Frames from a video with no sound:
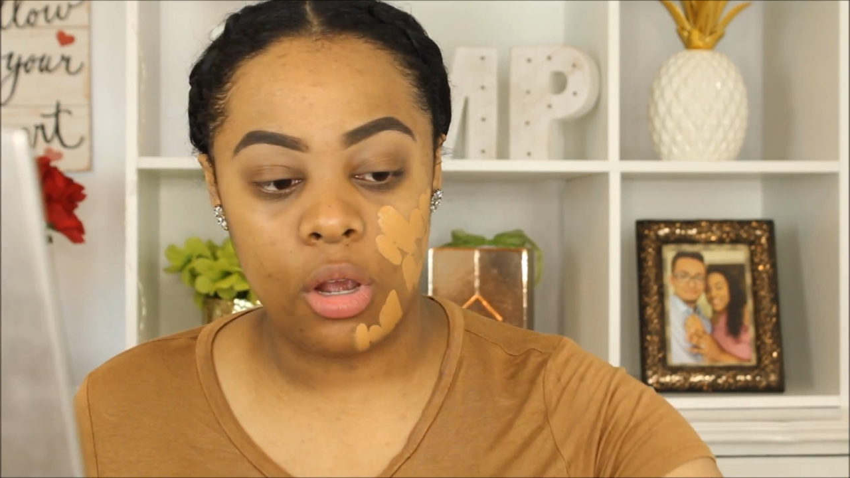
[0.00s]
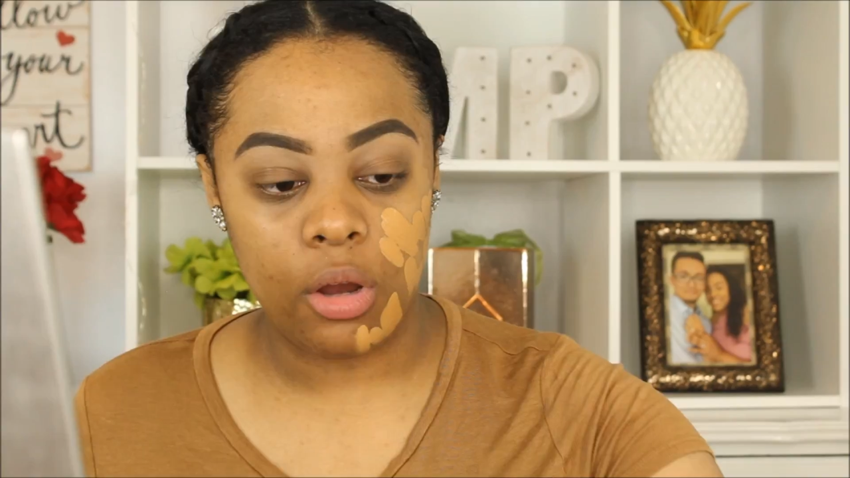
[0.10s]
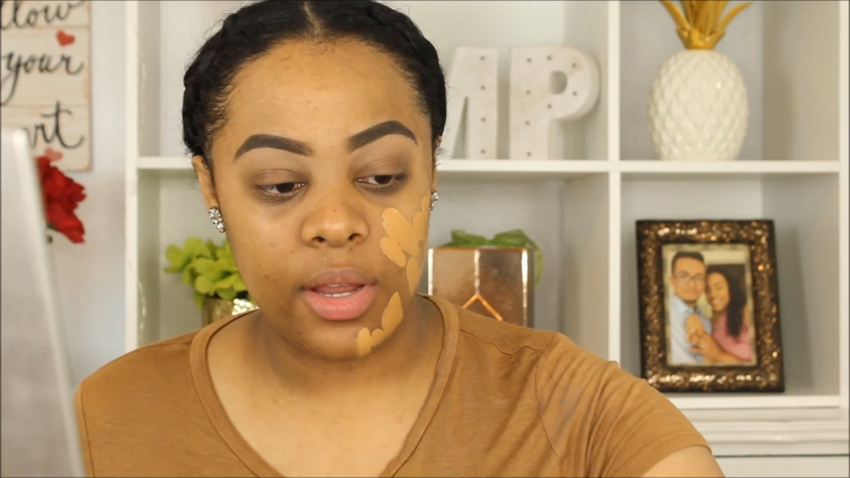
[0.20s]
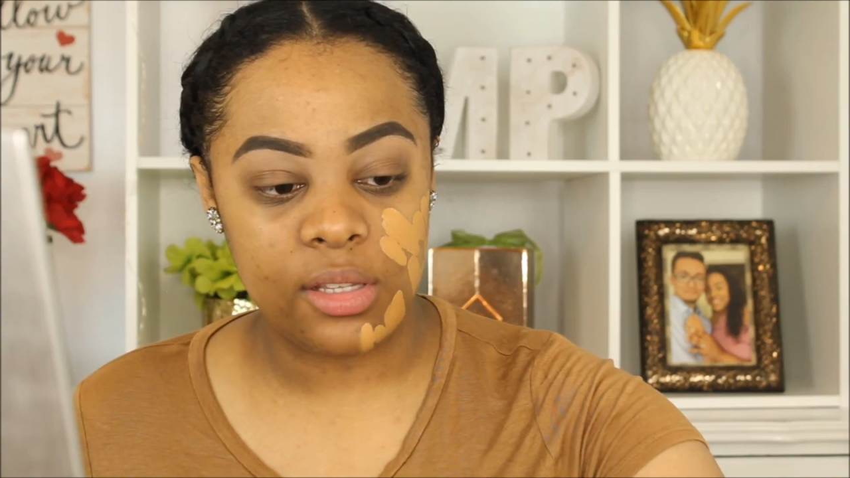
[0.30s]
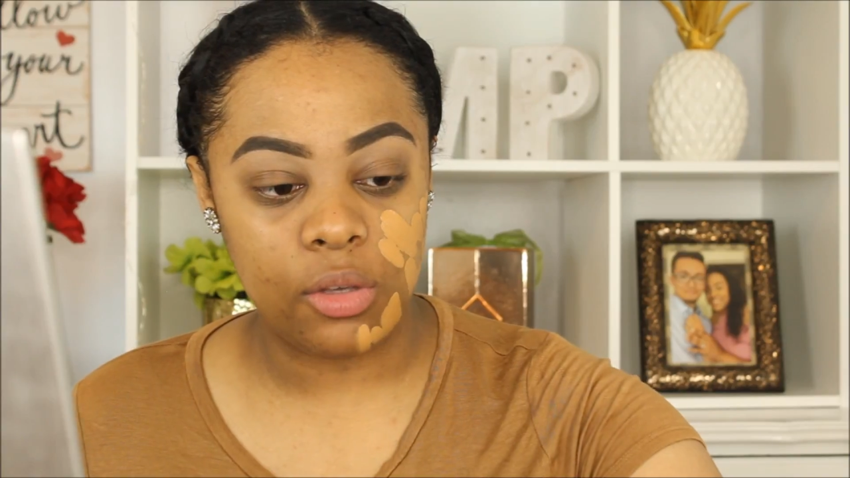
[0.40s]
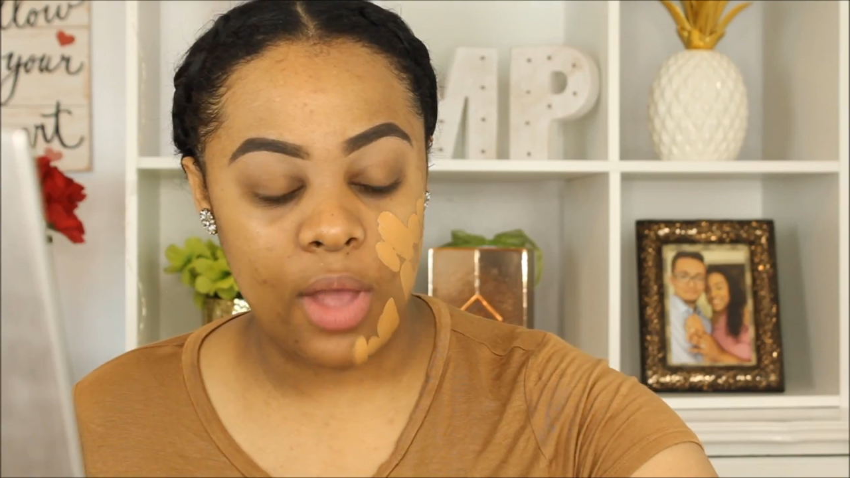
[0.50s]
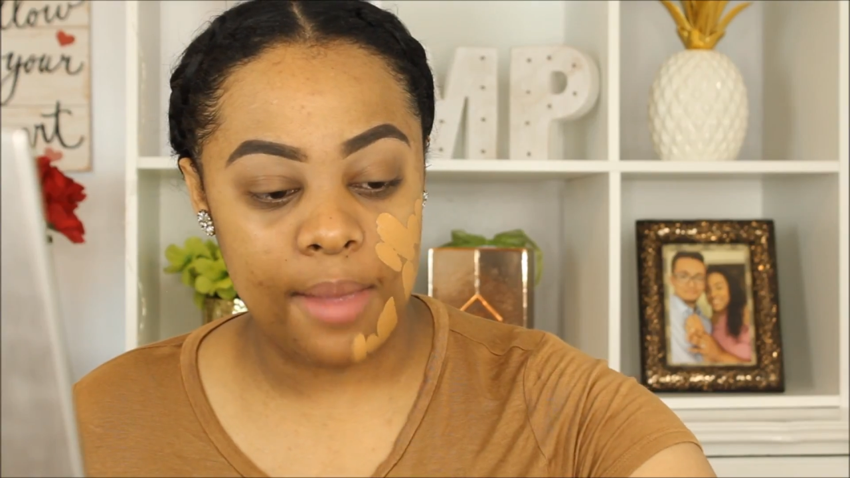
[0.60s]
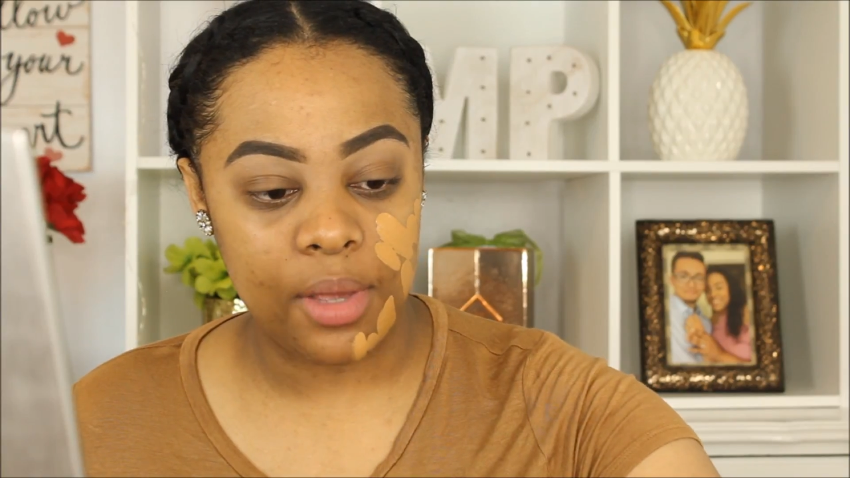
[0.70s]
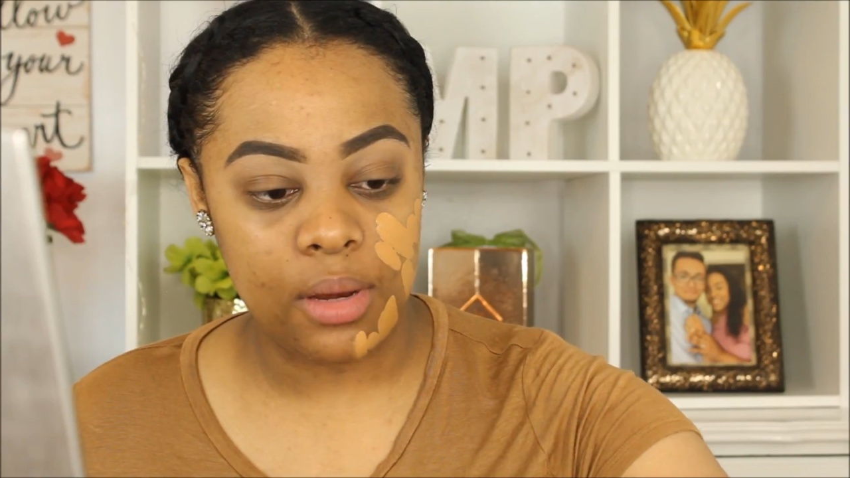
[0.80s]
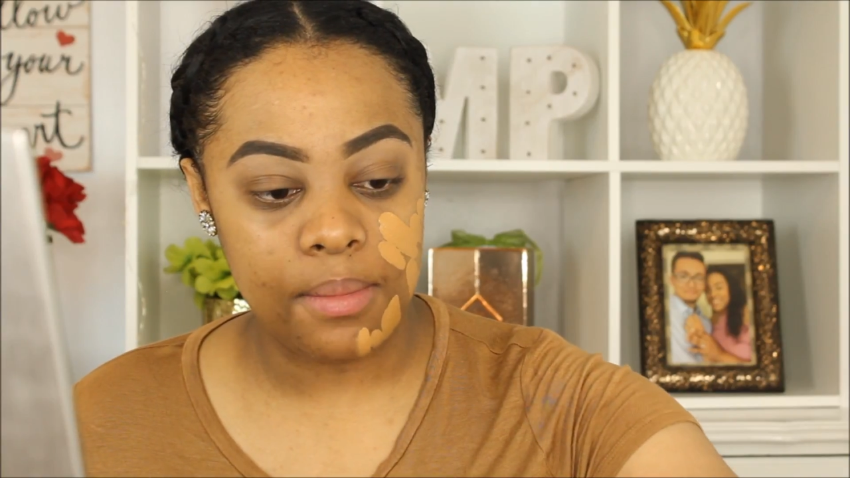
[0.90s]
All right, so
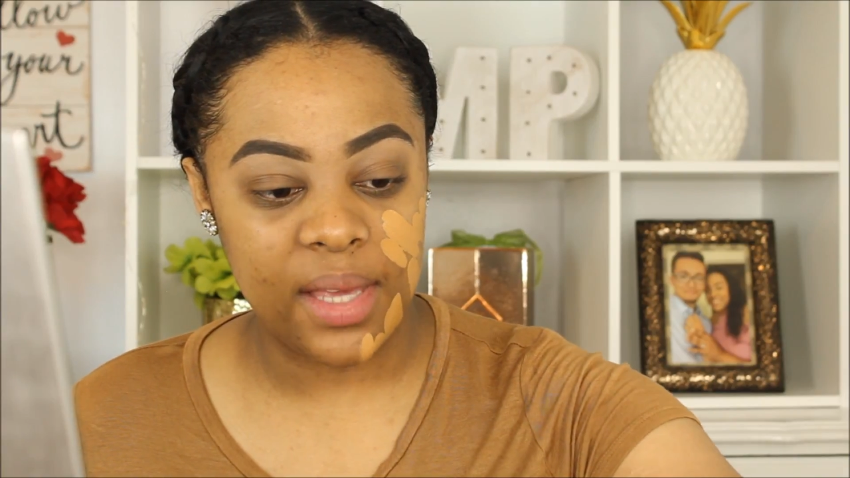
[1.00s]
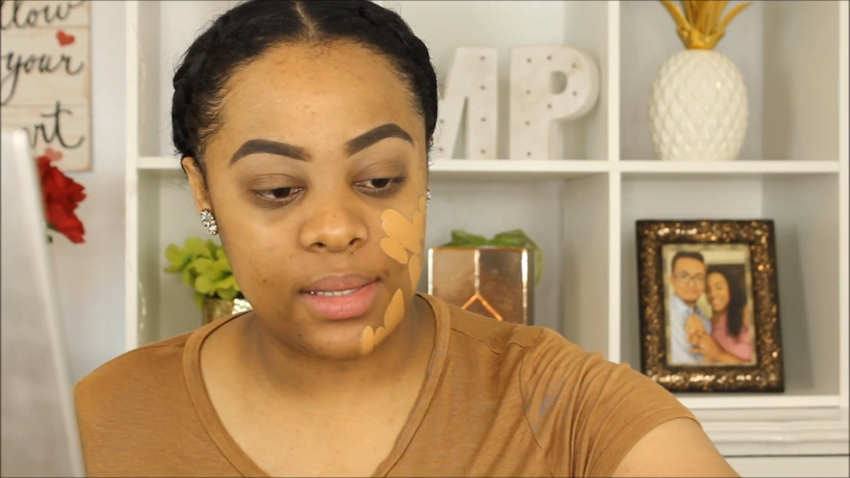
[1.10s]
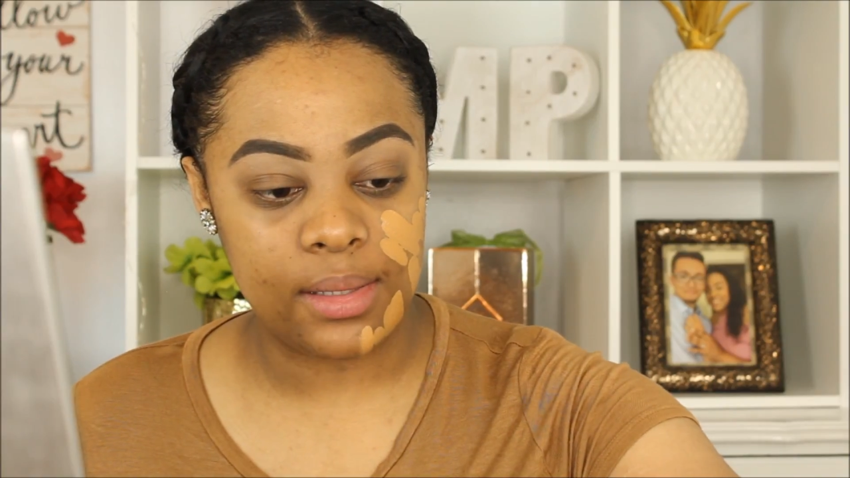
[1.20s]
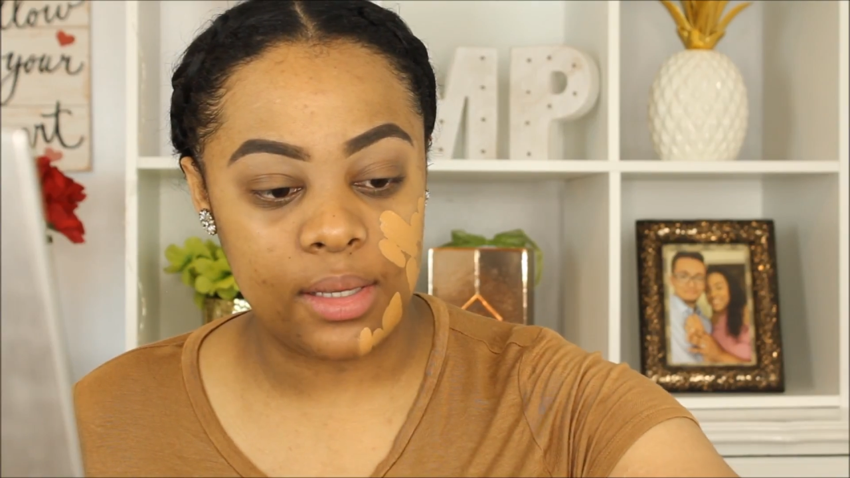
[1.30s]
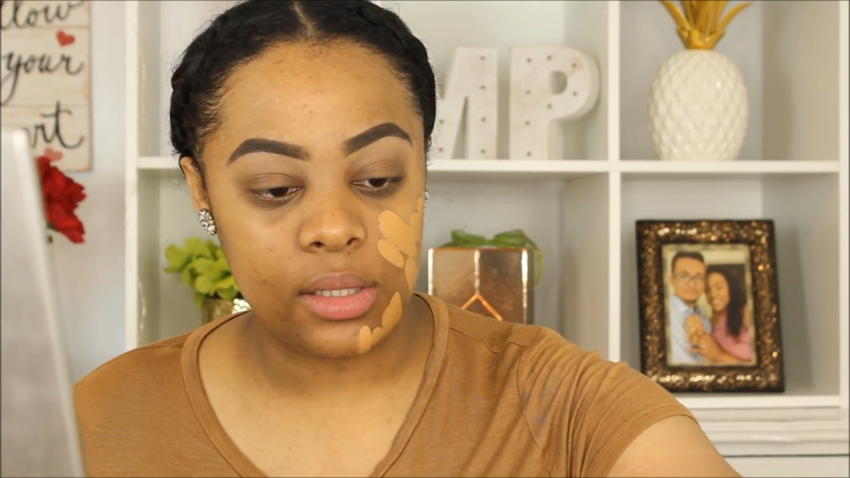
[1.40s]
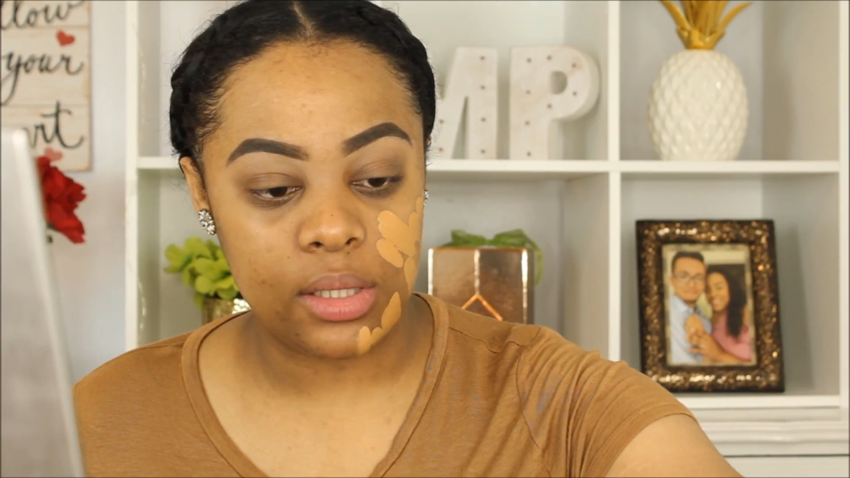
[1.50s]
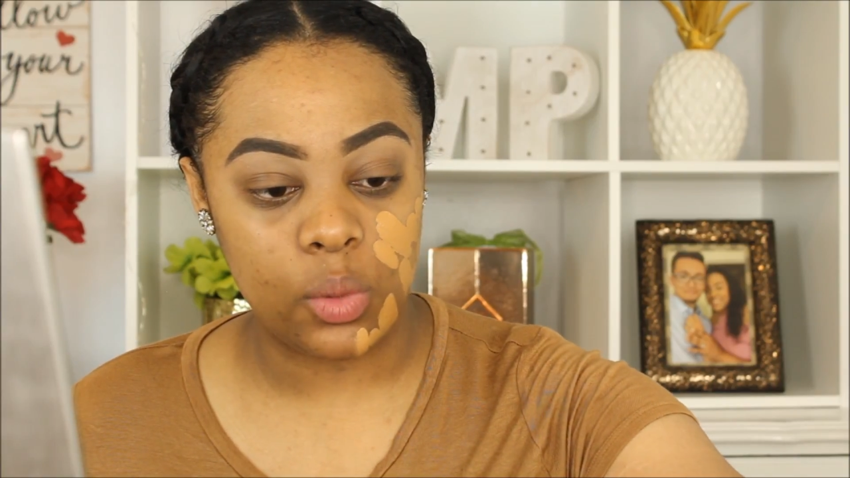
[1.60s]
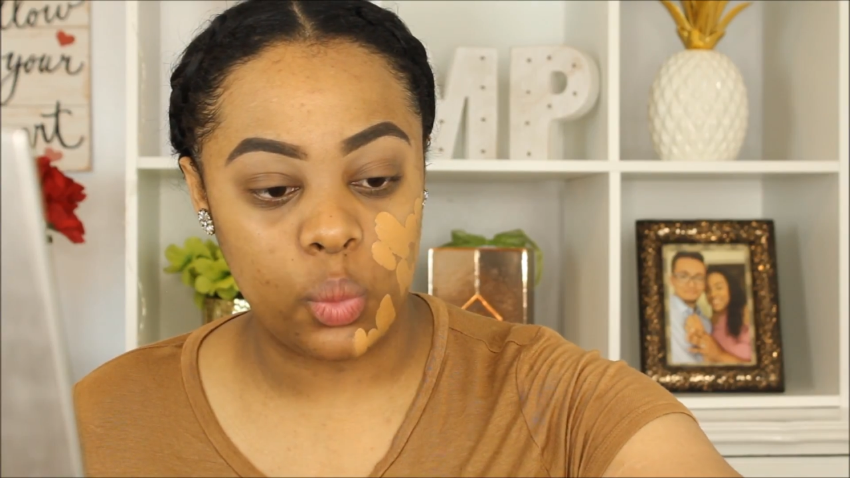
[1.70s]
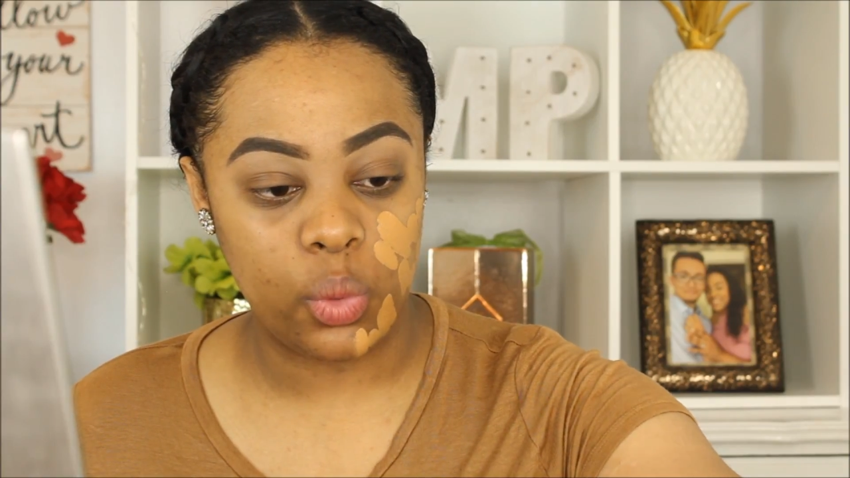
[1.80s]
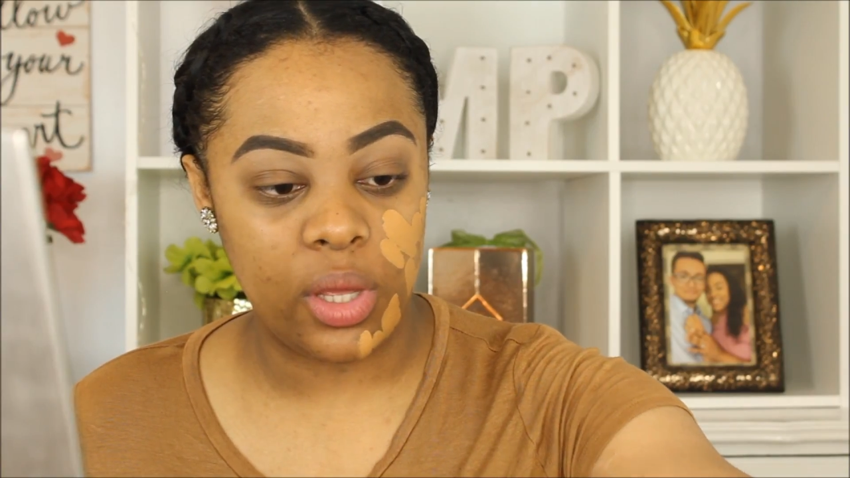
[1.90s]
I'm gonna mix it
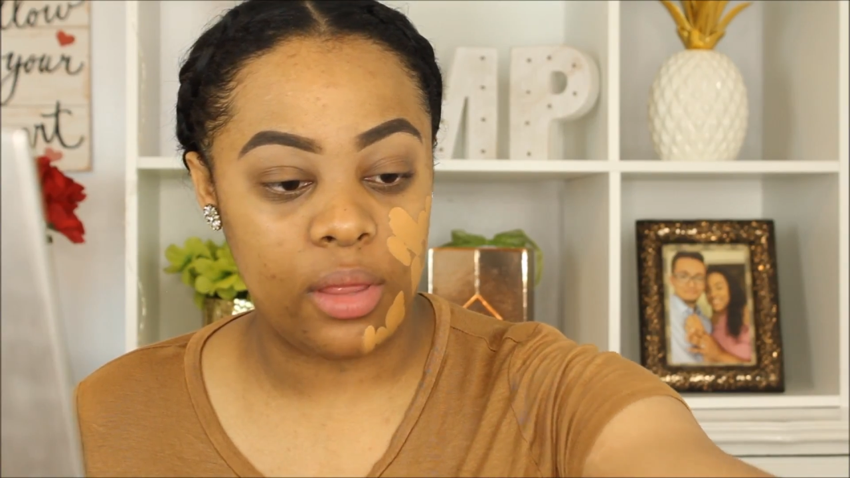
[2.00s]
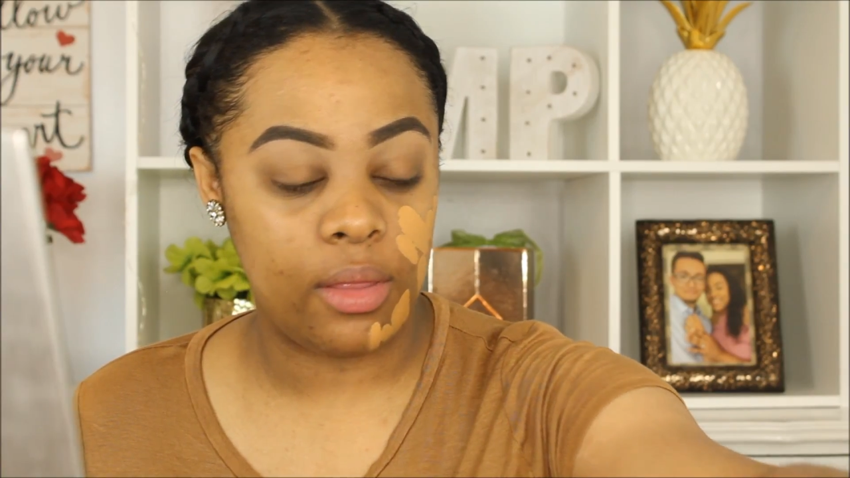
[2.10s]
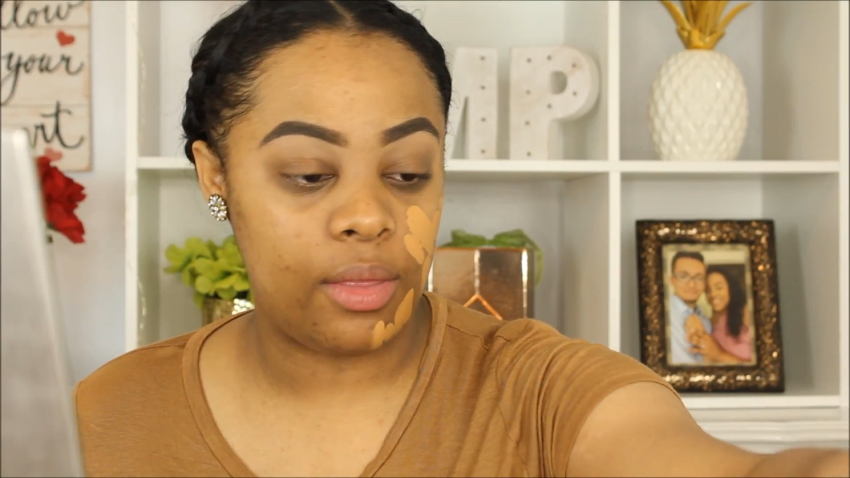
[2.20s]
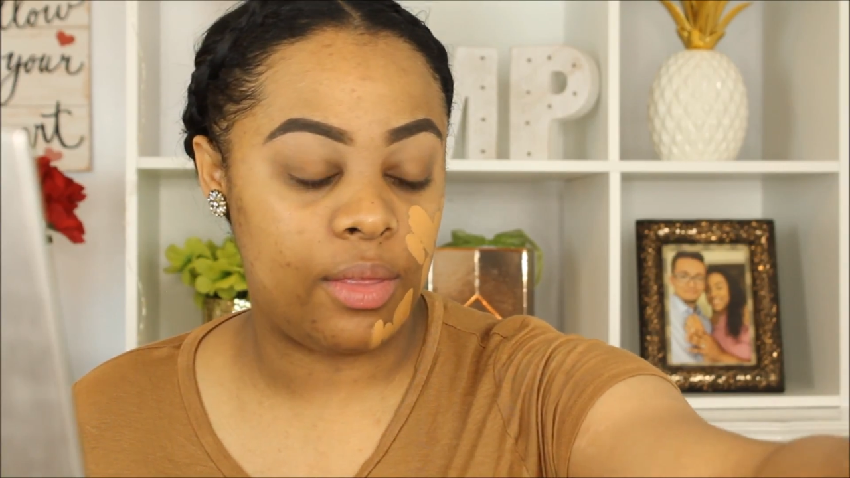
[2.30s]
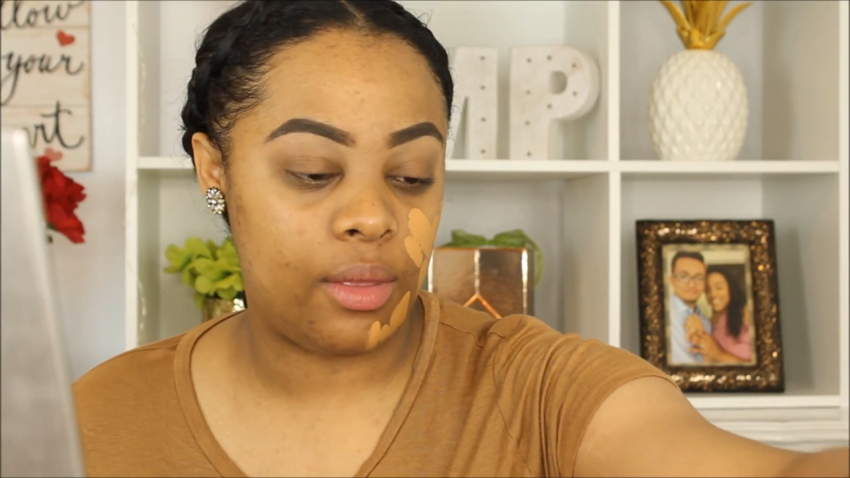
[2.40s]
with